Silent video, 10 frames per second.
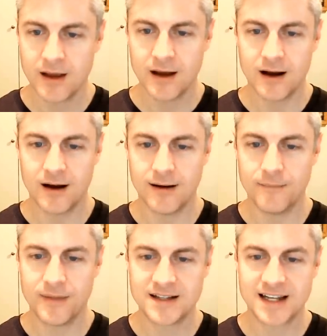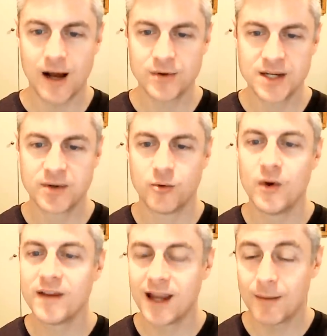Um, they said, I was able to
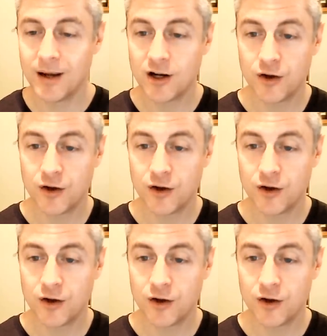win the campaign,